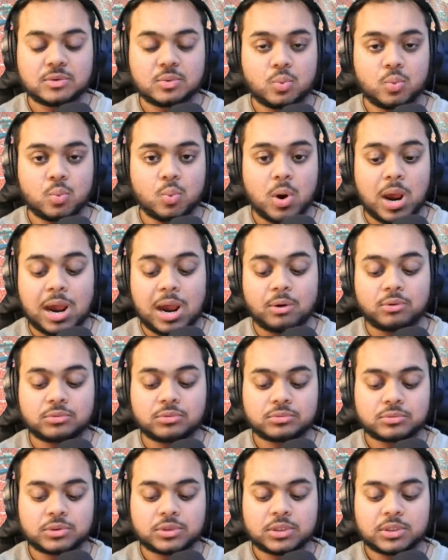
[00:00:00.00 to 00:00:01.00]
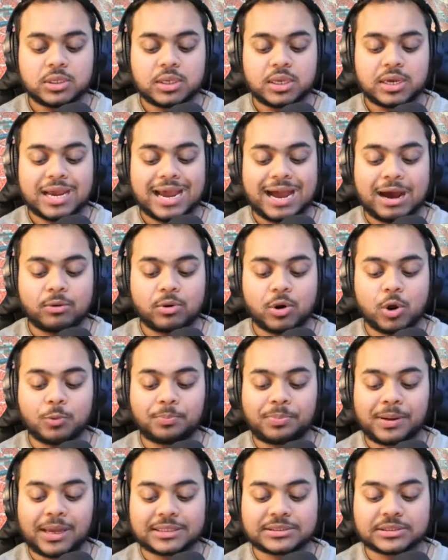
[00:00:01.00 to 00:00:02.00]
Wow. João
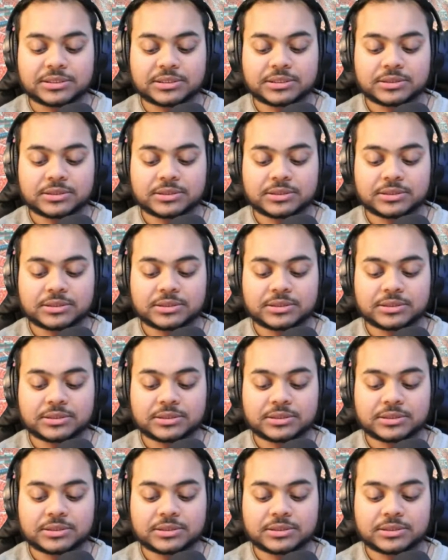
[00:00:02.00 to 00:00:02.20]
Lopez.